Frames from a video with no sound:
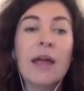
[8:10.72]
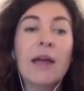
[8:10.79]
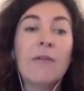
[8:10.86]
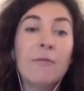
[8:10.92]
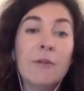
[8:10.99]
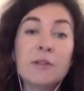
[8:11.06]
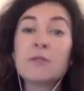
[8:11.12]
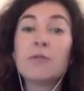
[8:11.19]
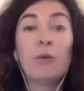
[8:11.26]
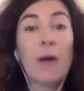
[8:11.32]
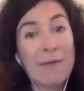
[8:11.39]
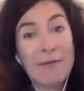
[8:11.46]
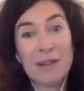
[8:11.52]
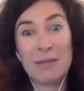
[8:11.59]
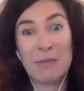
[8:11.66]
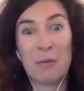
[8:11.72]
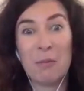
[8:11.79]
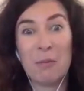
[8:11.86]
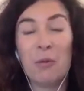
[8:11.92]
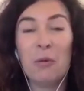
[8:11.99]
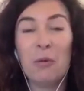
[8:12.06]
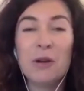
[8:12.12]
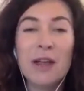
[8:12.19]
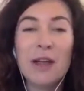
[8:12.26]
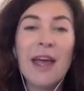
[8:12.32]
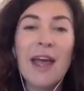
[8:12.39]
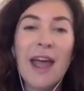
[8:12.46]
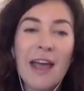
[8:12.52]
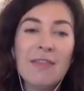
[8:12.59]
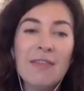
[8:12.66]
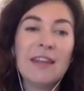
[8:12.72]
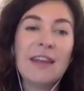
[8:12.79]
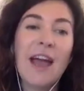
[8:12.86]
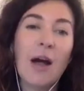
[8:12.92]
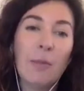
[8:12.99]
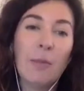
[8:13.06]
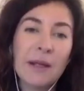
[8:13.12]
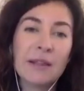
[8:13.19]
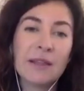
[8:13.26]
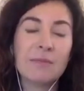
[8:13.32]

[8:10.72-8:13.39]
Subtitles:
first of all, having them on board, and then helping